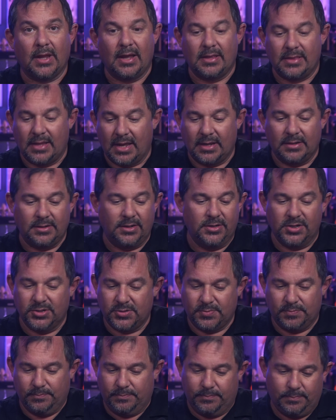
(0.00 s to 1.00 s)
And then you
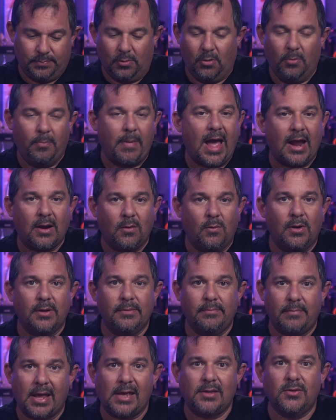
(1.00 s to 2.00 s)
just pull back
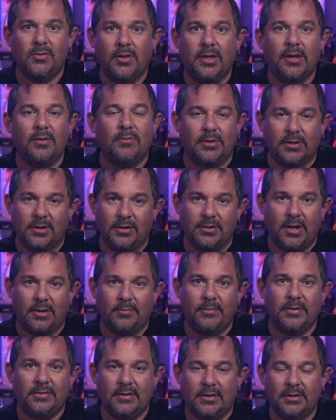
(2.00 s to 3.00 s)
one manually when you're
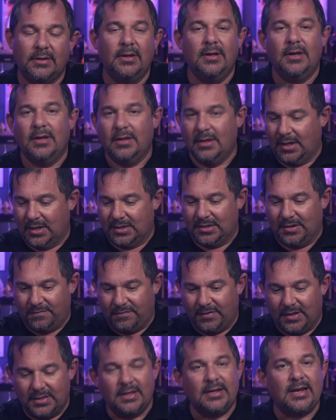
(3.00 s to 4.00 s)
done with it, and you
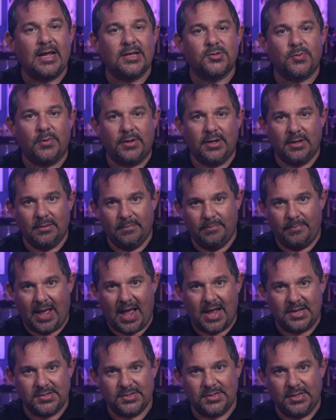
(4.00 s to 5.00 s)
feed the next one in
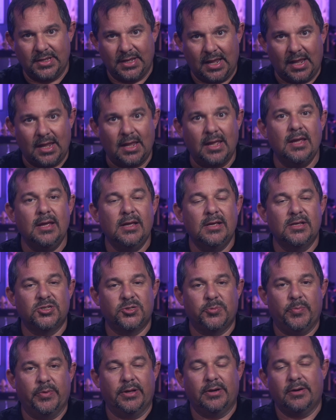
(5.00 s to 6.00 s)
past the
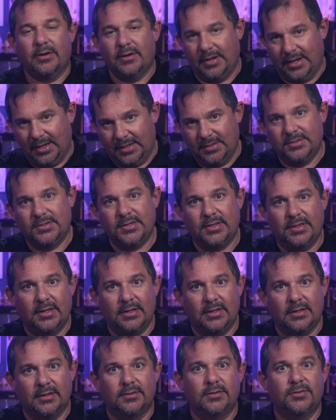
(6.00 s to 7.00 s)
splitter into
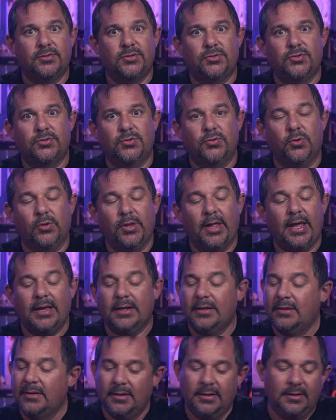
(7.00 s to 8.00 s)
the tool
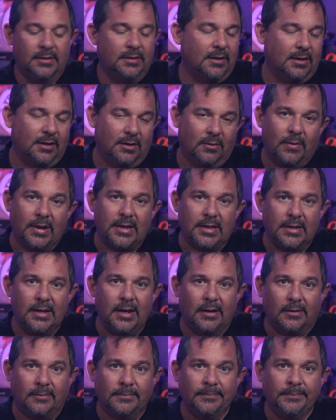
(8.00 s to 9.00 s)
head, and away you
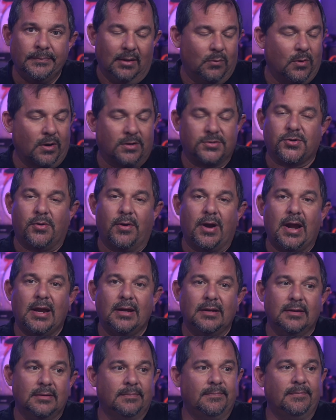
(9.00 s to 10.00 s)
go. It works
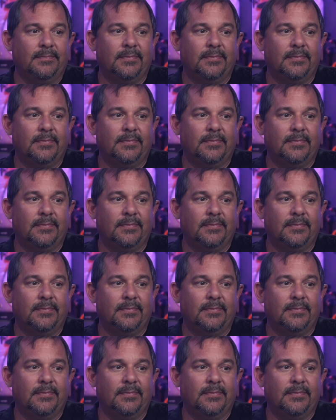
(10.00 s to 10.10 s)
great.